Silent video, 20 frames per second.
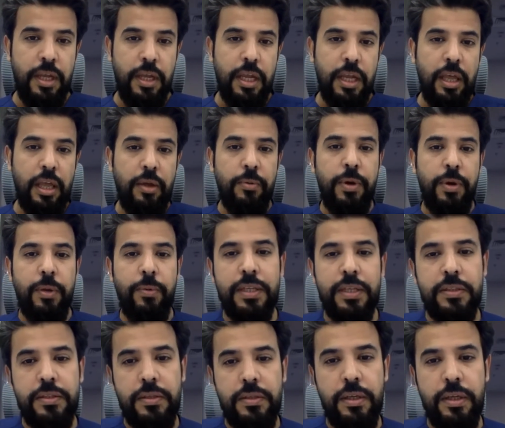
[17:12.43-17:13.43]
When I
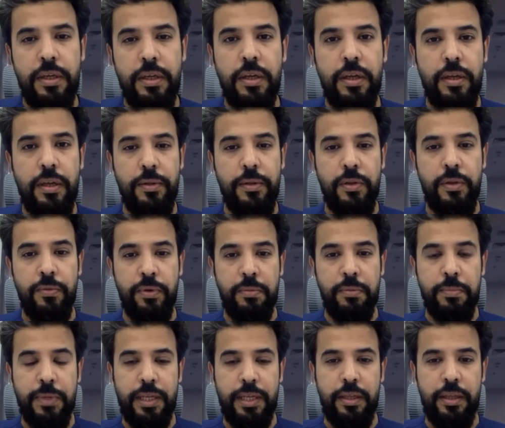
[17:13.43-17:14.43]
was doing
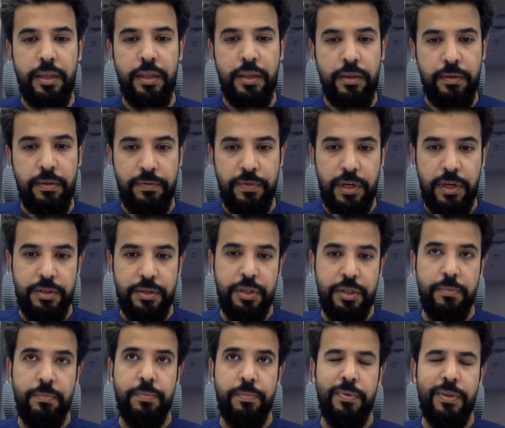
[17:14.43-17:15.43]
my
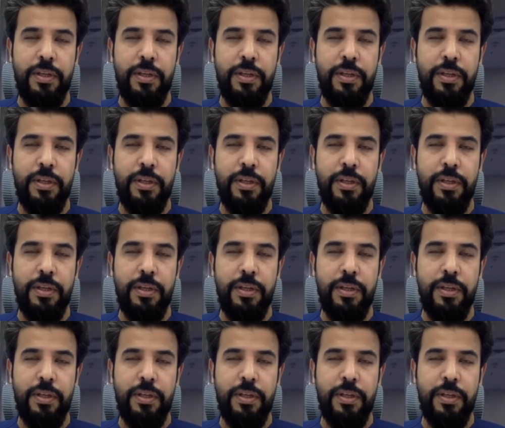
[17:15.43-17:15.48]
fellowship